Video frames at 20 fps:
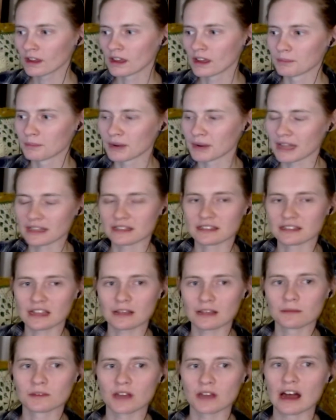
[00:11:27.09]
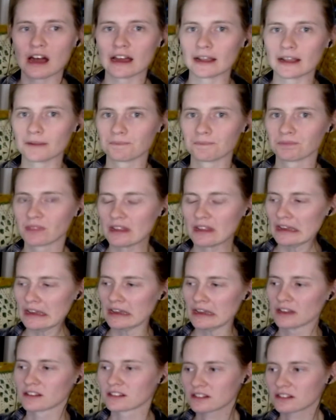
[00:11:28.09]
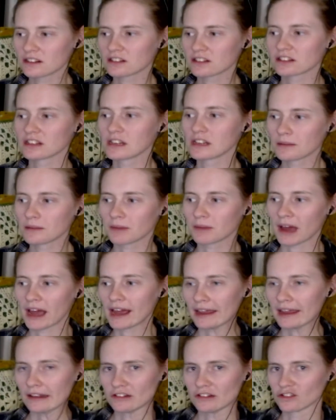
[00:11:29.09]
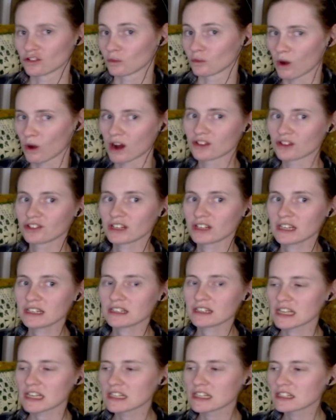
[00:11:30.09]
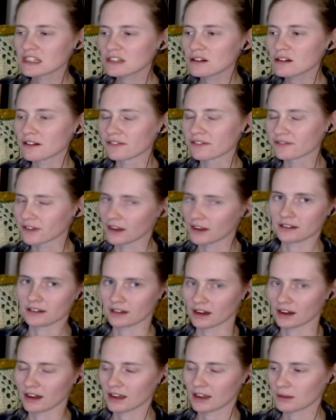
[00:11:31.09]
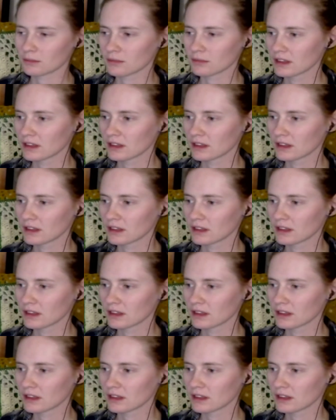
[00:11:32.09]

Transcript: But at the same time, just sitting back and just watching it, it's still a fun time.